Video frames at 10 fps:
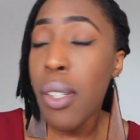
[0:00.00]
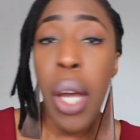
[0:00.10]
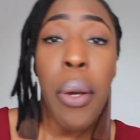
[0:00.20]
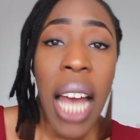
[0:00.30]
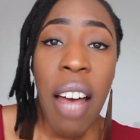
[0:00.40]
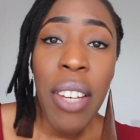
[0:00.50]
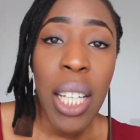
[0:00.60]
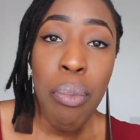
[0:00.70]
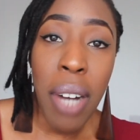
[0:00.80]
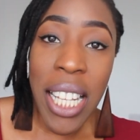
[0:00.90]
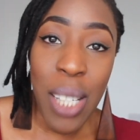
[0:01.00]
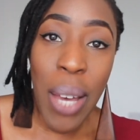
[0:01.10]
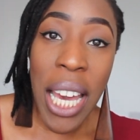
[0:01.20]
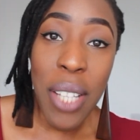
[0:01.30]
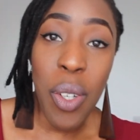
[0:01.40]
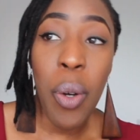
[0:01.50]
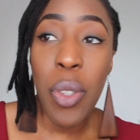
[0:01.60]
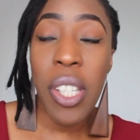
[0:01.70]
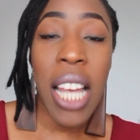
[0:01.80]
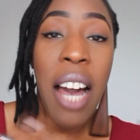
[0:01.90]
don't have any bridesmaids, or
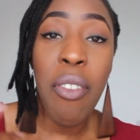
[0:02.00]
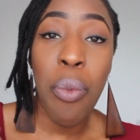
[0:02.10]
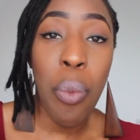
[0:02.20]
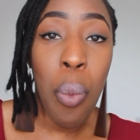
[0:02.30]
just have